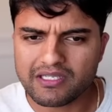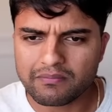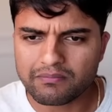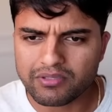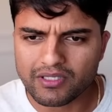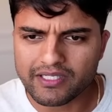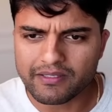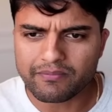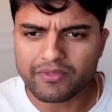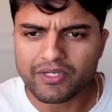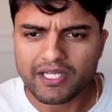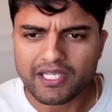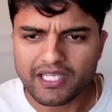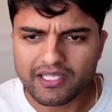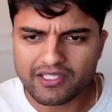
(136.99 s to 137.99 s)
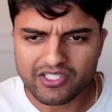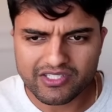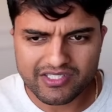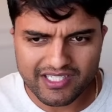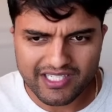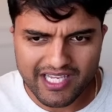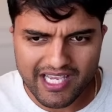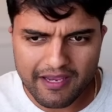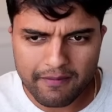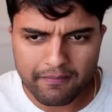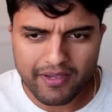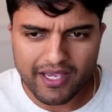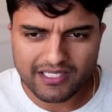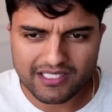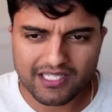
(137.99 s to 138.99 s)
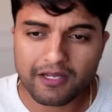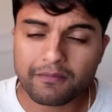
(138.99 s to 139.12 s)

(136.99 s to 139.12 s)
blip because it came back down,